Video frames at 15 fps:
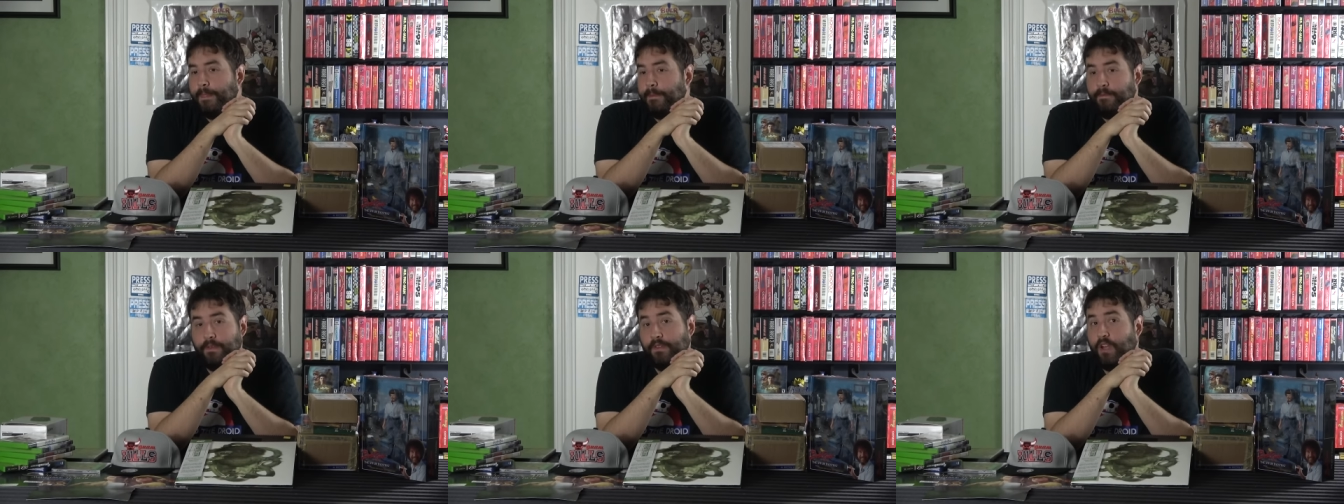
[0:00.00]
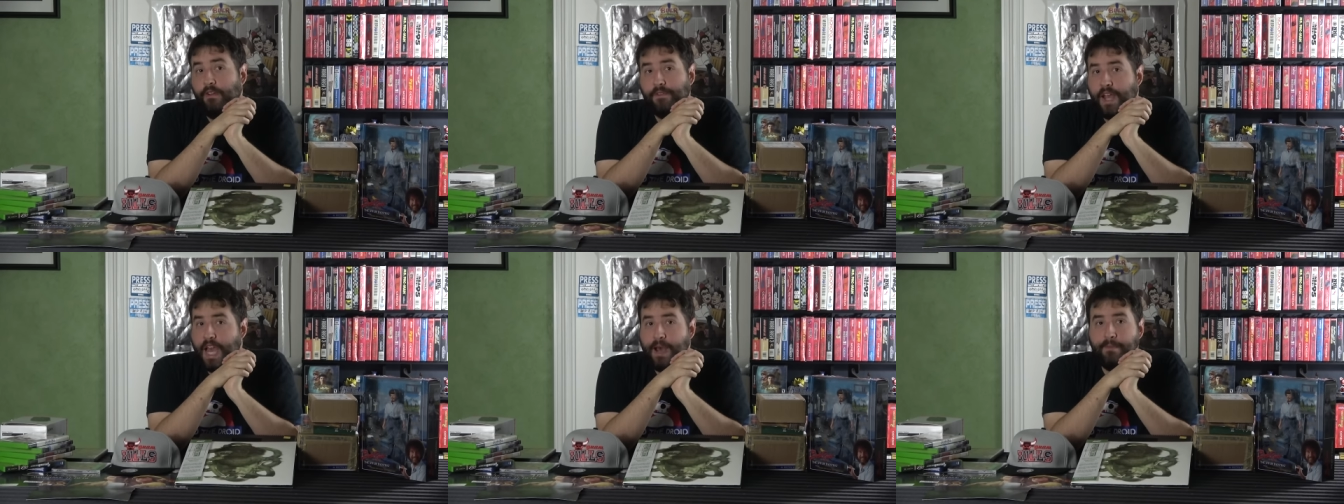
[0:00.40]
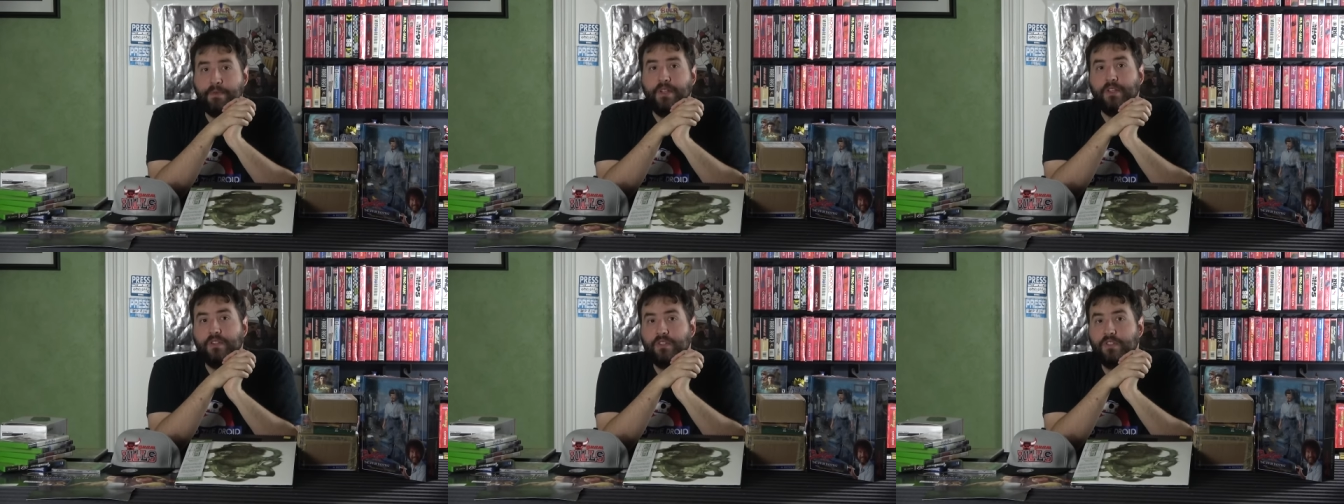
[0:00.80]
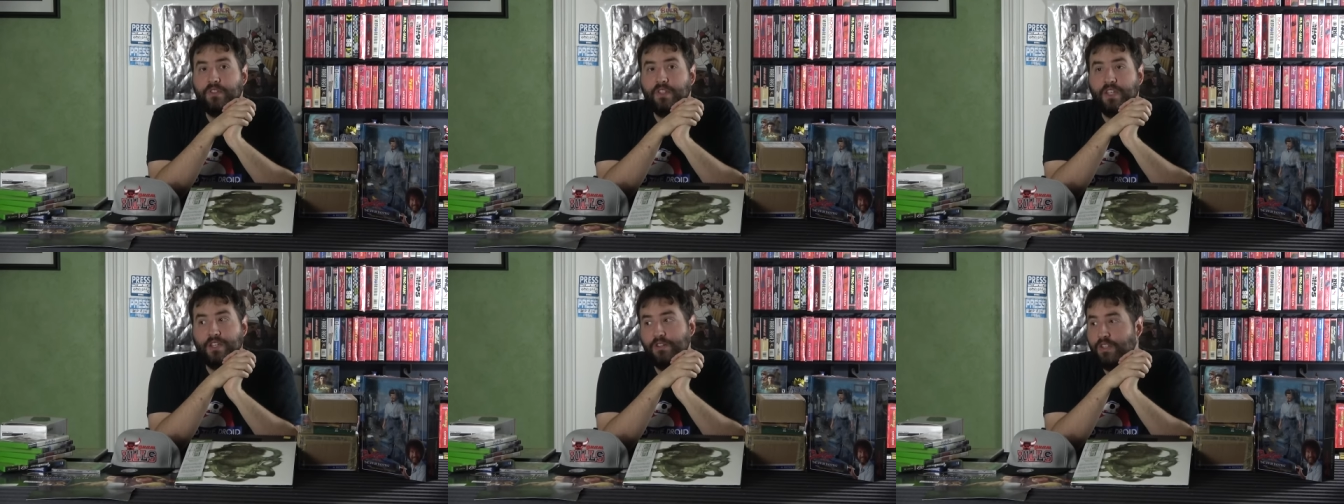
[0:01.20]
stuff
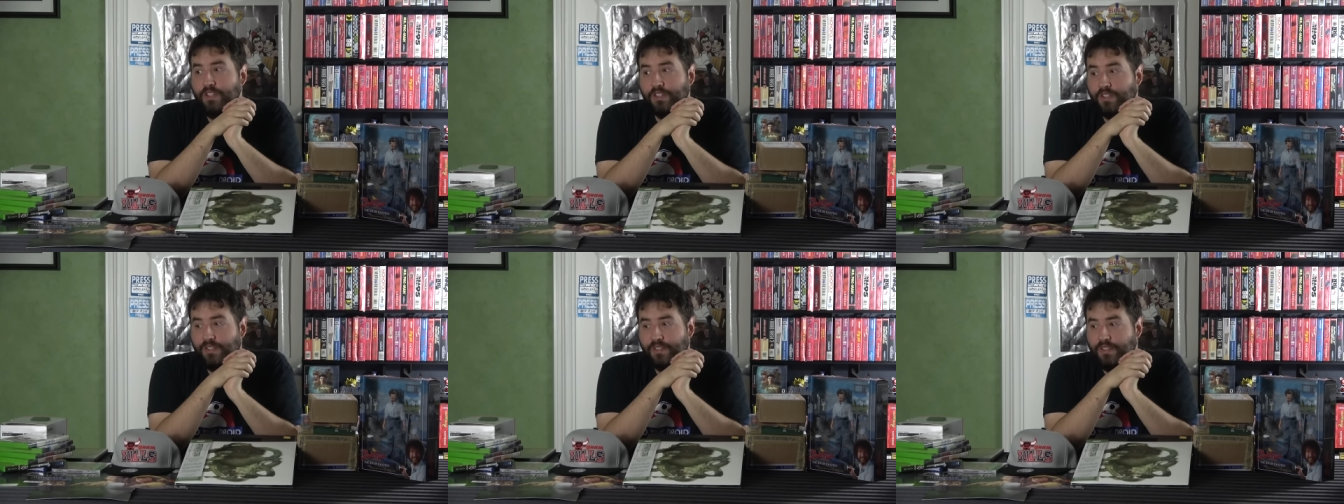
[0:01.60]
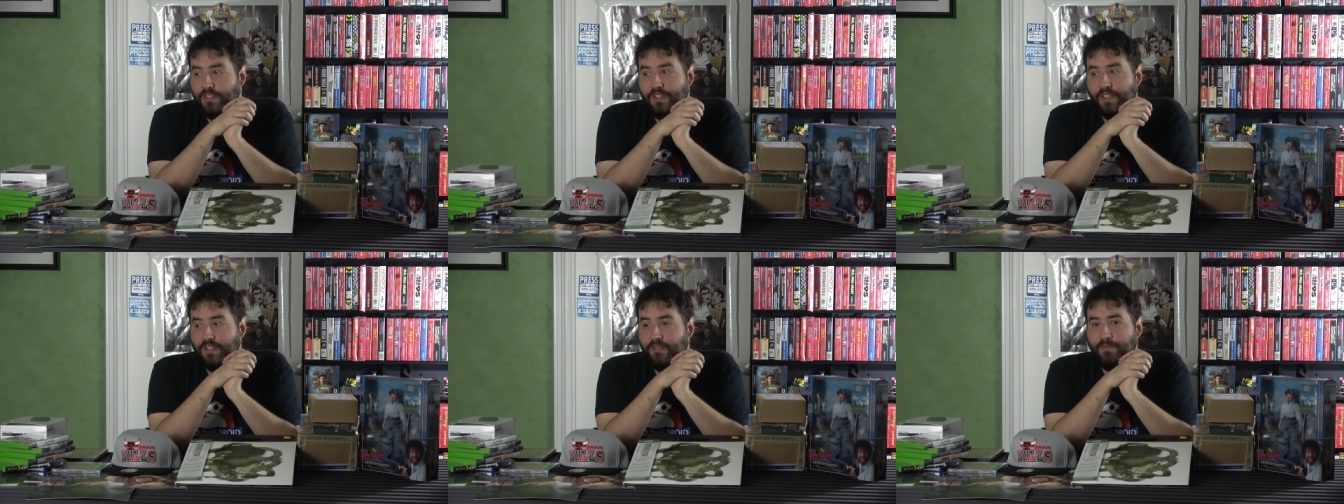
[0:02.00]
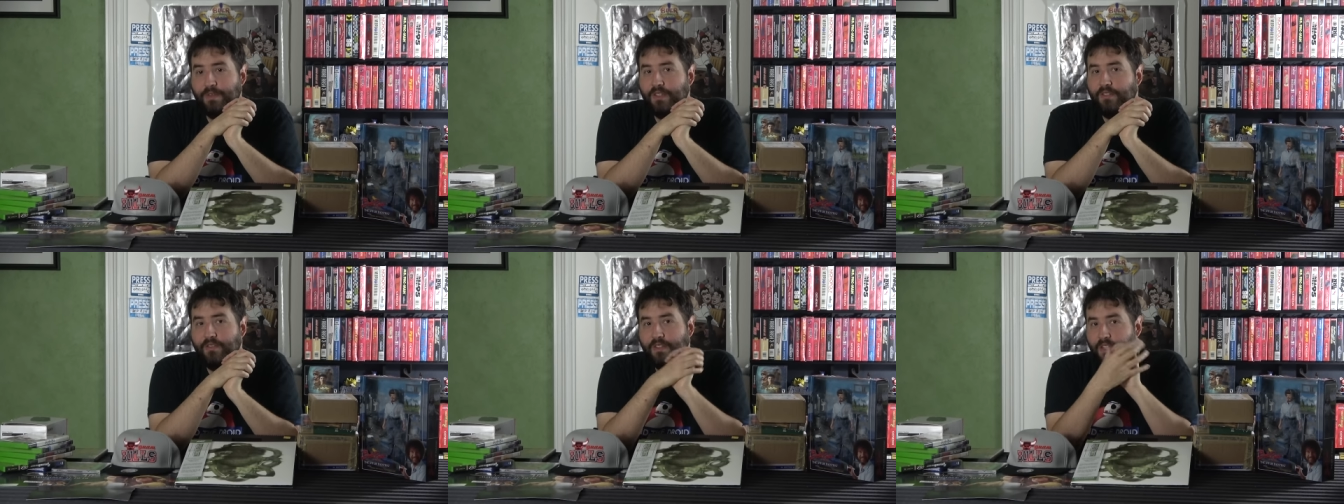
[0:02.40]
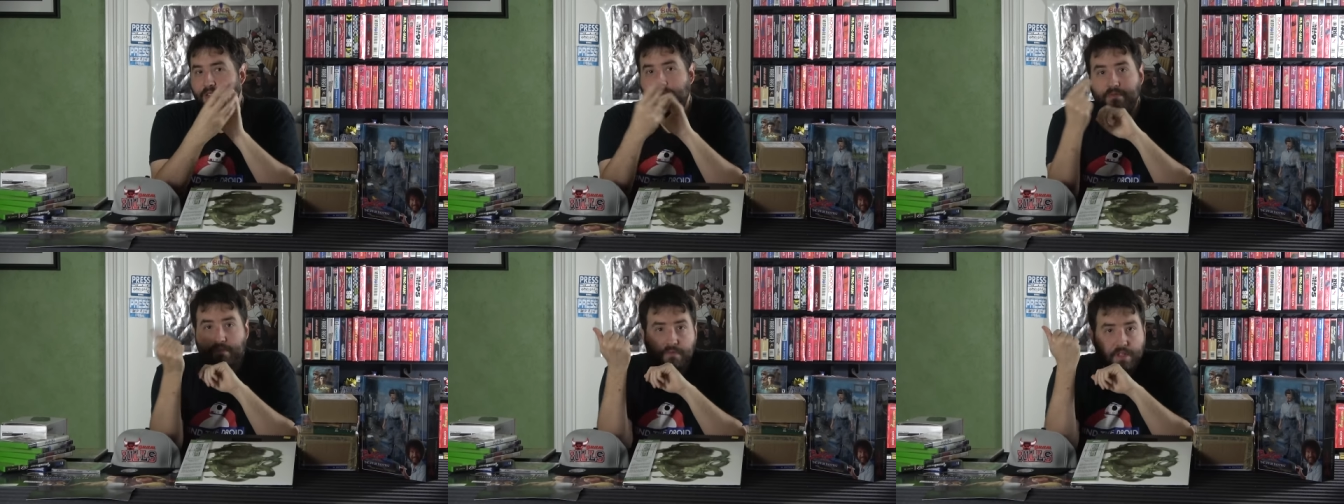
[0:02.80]
happens and you can just you can just be
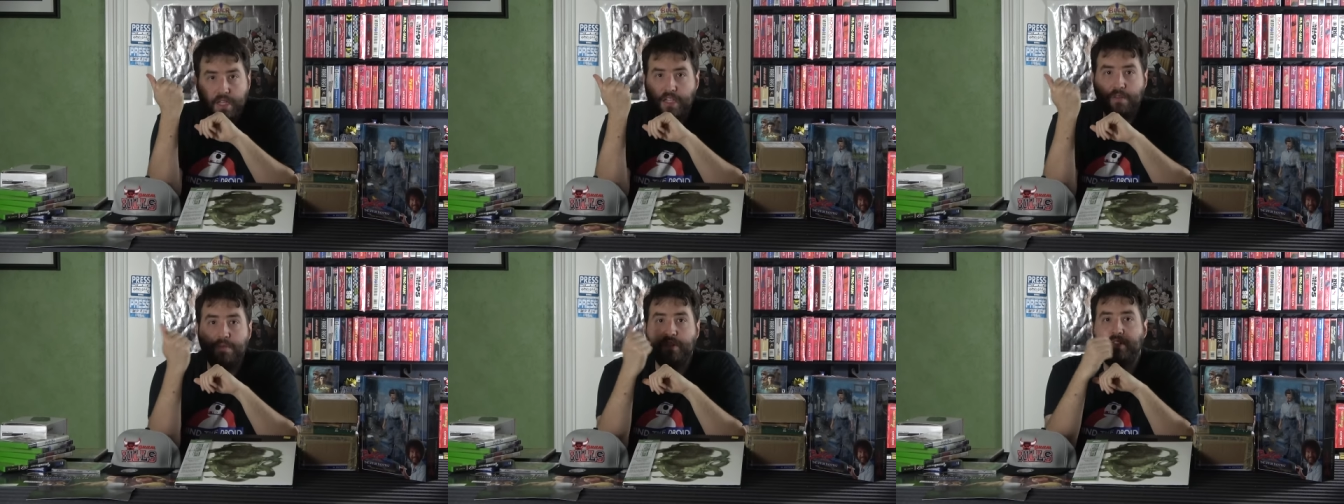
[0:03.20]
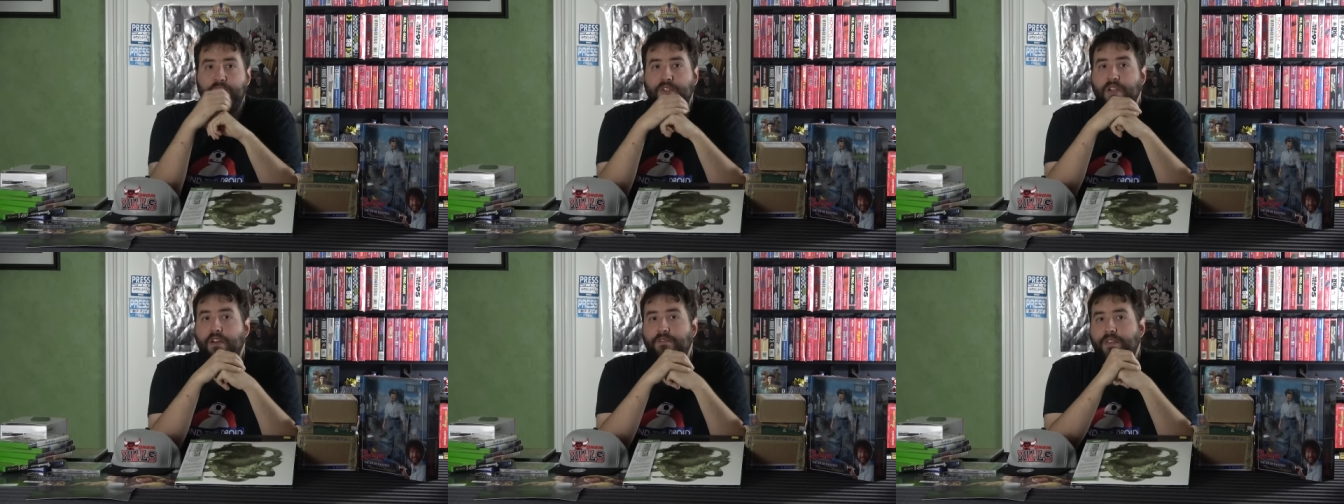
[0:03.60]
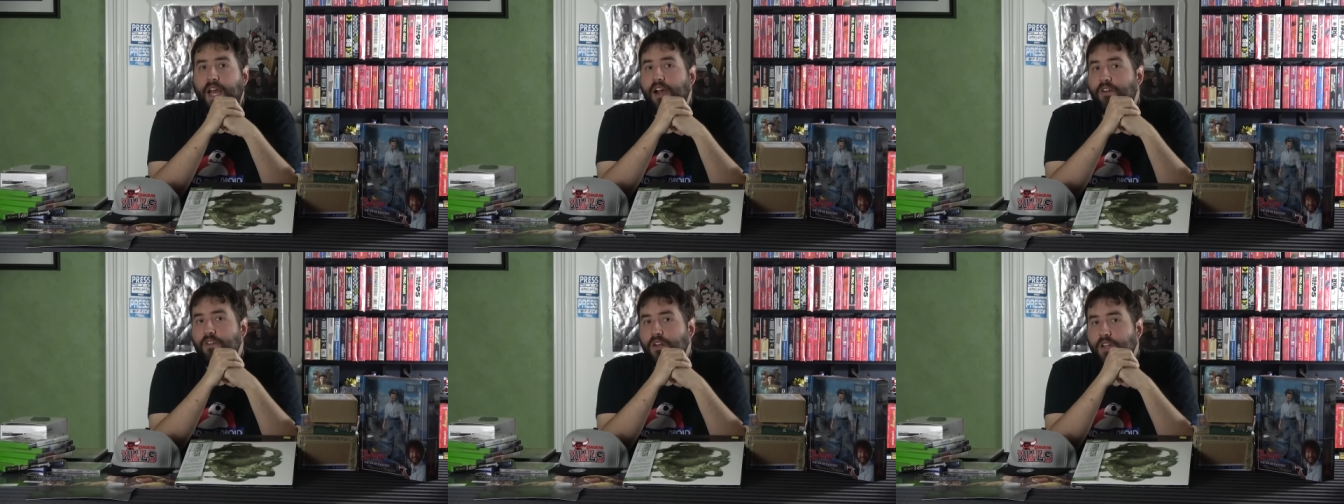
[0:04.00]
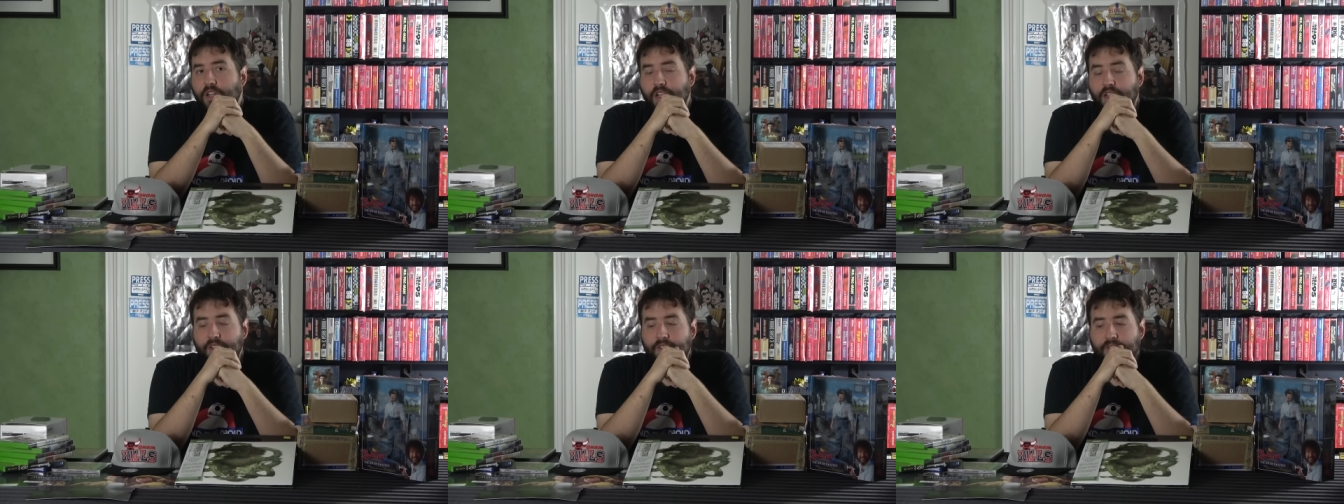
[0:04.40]
it can be snuffed out
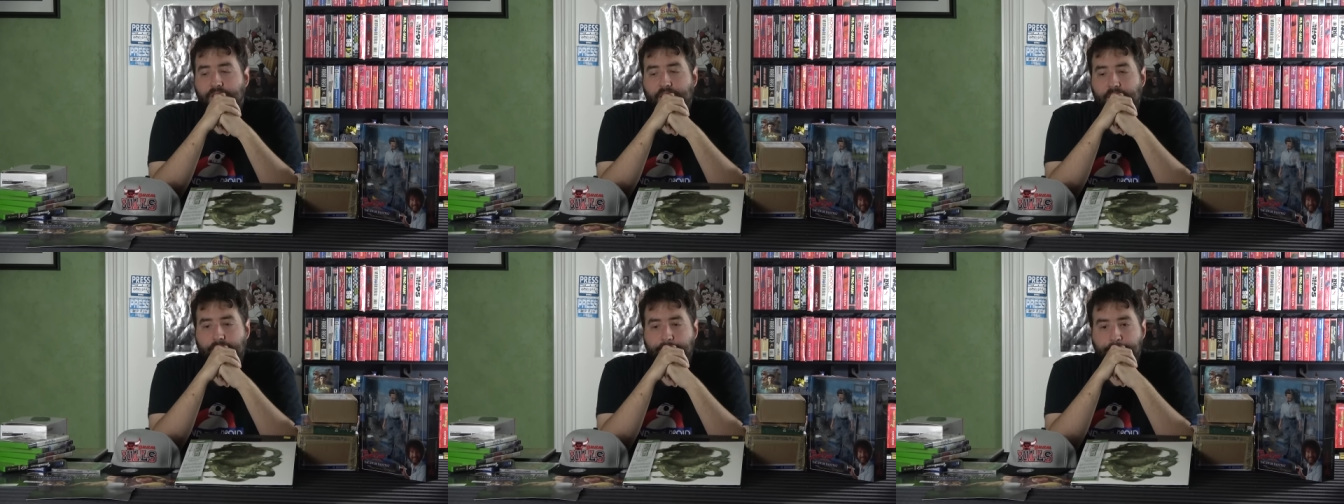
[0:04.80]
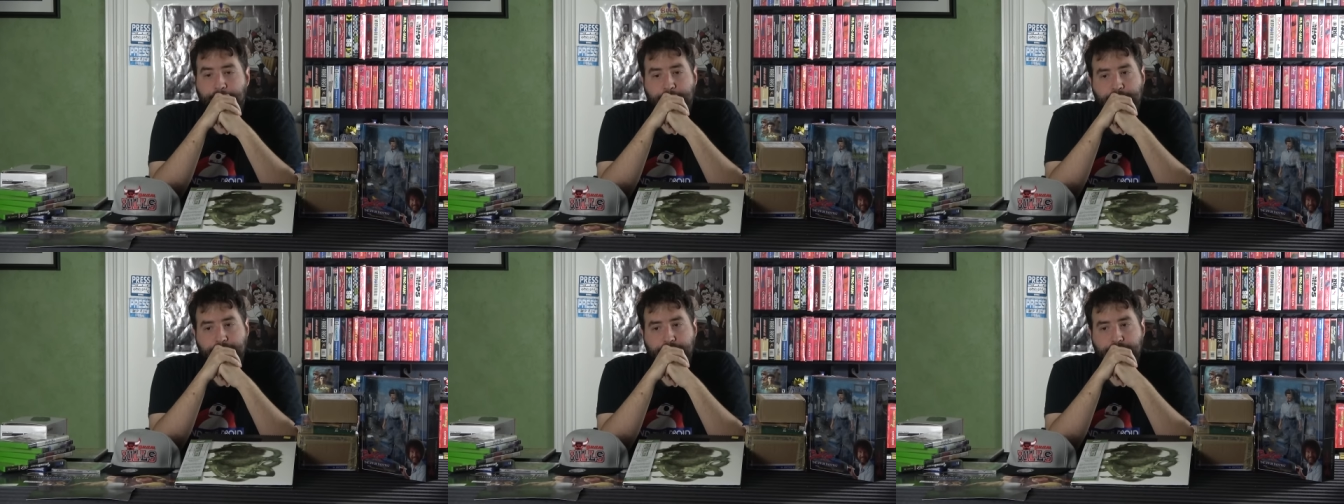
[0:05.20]
and it's um